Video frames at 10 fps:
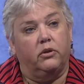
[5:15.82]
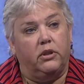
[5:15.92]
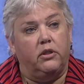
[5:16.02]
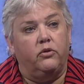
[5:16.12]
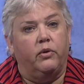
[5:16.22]
looked
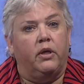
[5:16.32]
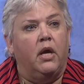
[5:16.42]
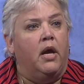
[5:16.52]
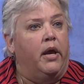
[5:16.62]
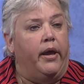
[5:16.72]
into it.
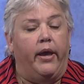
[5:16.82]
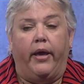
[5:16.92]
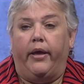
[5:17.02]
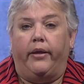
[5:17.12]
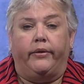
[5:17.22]

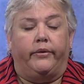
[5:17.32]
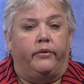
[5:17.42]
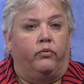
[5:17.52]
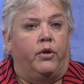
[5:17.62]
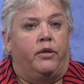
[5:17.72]

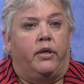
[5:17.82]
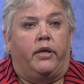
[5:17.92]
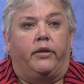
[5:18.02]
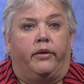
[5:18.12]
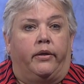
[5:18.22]
And
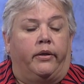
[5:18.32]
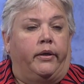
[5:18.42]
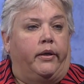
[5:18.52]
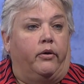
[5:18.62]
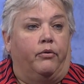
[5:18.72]
within,
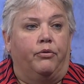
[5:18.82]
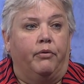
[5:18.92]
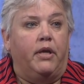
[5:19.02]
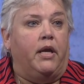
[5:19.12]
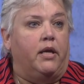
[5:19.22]

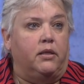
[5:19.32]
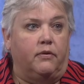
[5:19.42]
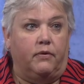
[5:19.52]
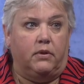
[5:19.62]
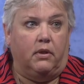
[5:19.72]
3 days
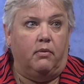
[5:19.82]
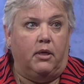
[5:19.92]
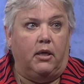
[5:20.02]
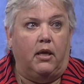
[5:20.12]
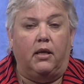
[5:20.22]
of this
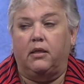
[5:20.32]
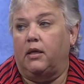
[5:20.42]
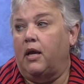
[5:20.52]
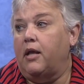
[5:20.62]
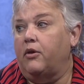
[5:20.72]
committee getting
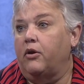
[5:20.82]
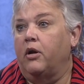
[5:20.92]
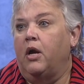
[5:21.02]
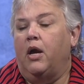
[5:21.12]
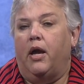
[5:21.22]
together
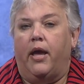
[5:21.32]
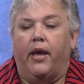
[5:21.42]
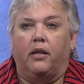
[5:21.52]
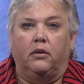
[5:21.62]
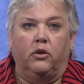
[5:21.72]

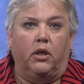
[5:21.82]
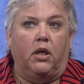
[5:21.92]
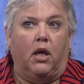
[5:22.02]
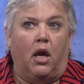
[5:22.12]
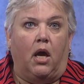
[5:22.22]
and
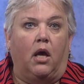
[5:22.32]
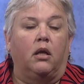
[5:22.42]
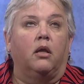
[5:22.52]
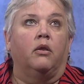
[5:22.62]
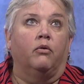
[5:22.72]
looking
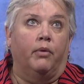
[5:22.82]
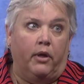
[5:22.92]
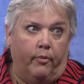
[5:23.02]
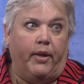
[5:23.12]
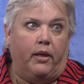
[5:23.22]
at the
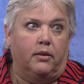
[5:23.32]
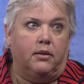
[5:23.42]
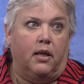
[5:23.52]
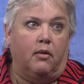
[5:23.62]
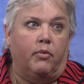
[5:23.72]
real bank
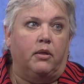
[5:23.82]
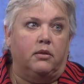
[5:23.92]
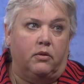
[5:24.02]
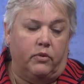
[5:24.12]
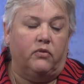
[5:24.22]

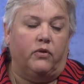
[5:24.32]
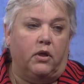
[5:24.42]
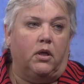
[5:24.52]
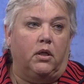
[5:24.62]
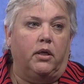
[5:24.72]
statements, it was
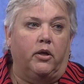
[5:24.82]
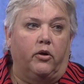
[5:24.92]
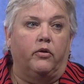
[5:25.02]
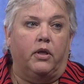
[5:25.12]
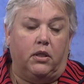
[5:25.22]
very
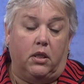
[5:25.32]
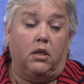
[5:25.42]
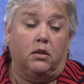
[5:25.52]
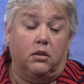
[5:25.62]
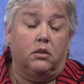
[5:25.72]
clear that
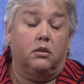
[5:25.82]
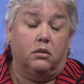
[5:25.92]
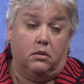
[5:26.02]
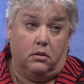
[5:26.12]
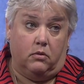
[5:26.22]

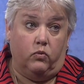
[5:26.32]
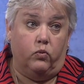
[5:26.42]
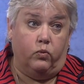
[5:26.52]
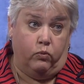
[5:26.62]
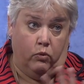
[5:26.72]
things
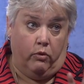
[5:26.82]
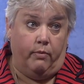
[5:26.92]
world.